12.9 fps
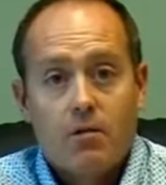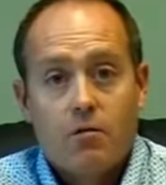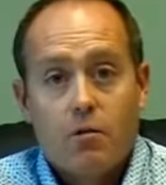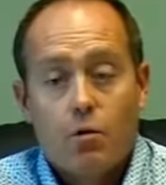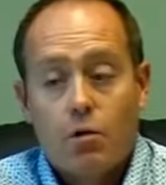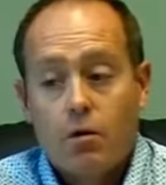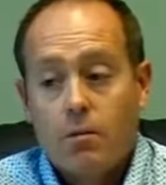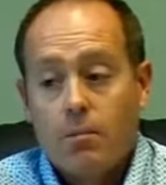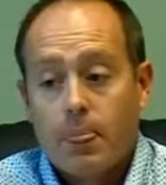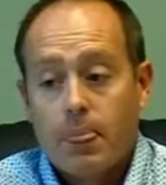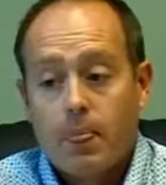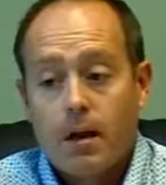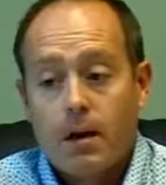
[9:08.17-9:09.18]
for
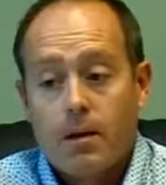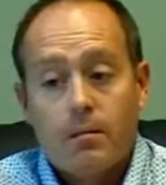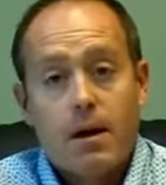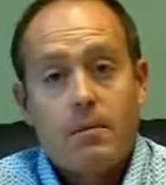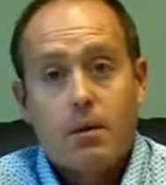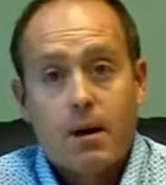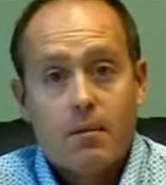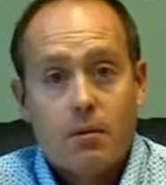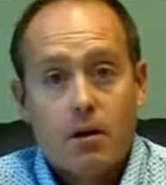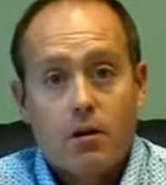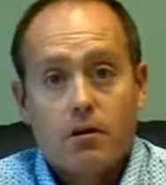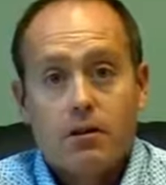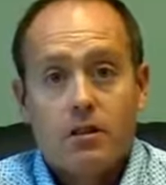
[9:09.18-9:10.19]
my brand
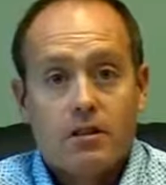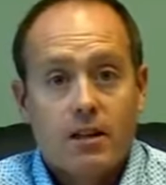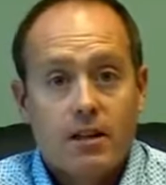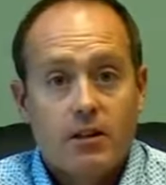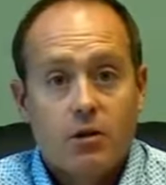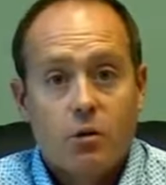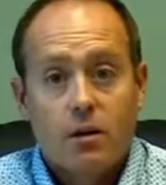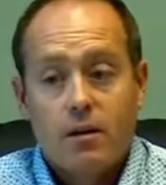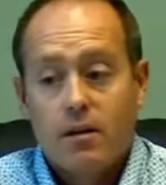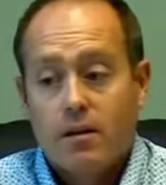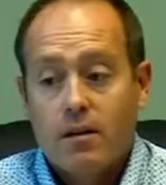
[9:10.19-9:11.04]
partners as they joined,